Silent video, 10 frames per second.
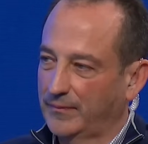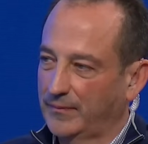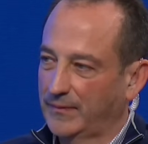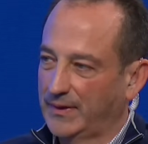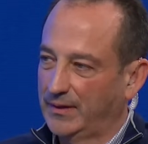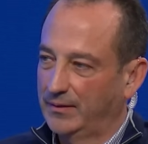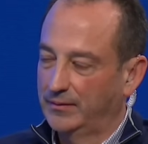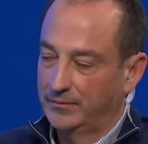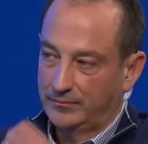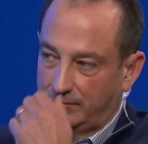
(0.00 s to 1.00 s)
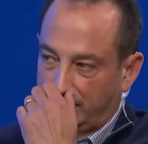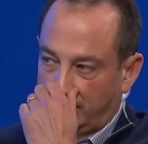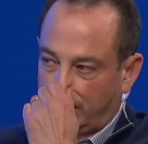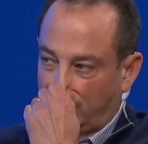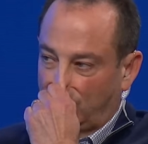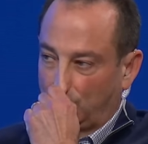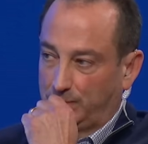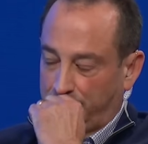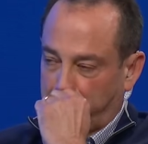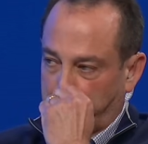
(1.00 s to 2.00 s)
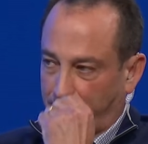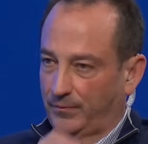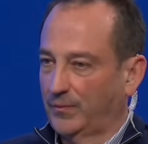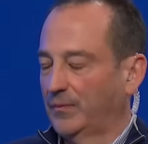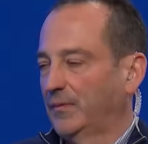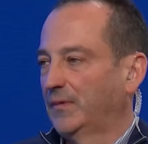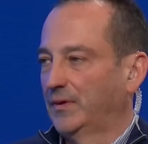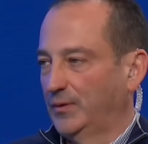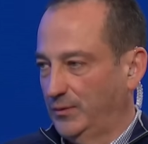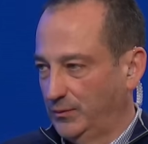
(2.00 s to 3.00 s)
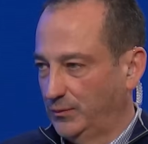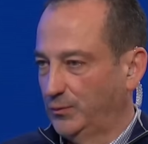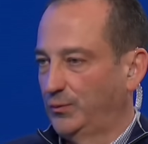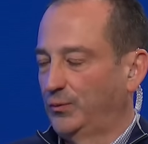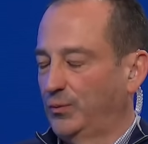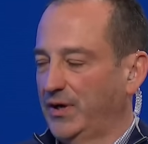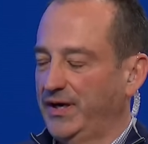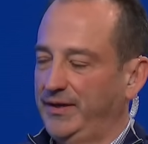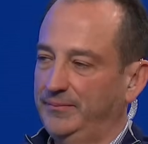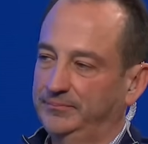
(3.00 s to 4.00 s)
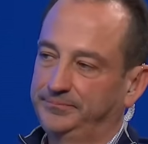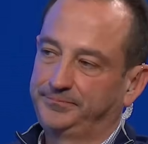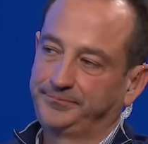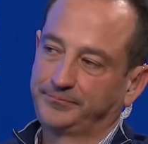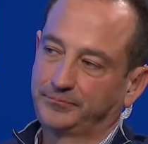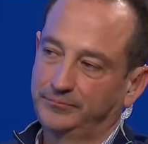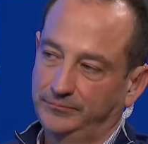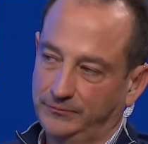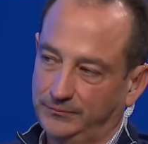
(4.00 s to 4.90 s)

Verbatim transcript: to move enough people to the most important use cases right. that we solve them.